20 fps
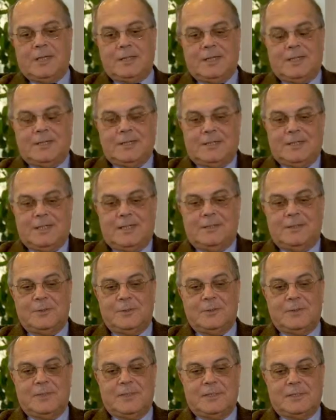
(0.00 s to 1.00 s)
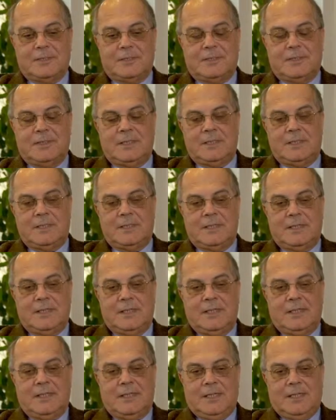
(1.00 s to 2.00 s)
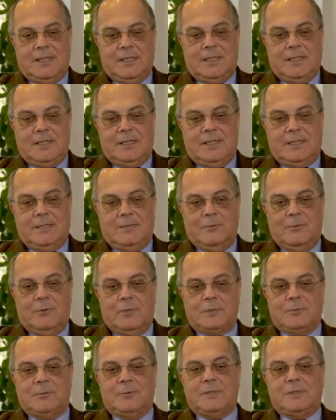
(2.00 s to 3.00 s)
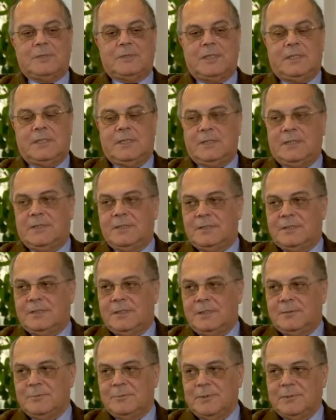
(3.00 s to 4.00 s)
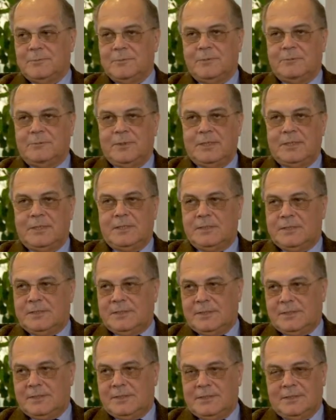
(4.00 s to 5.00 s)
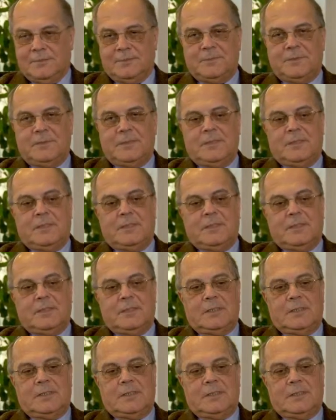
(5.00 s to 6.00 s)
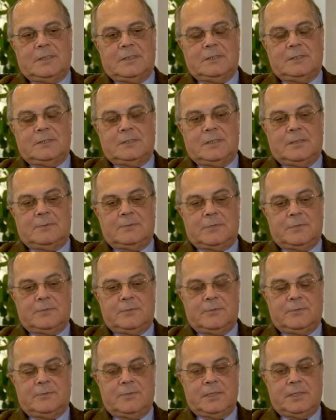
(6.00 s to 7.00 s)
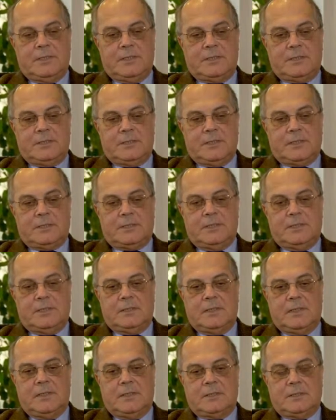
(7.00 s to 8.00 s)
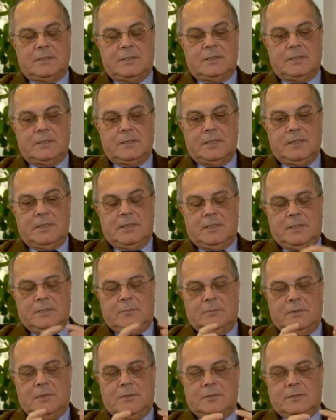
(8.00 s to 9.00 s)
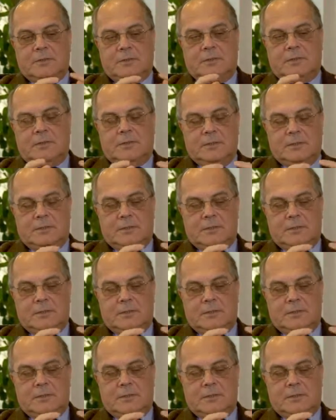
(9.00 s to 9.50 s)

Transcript: I can tell you is what we're seeing in terms of the finance sector. In terms of the finance sector, largely, because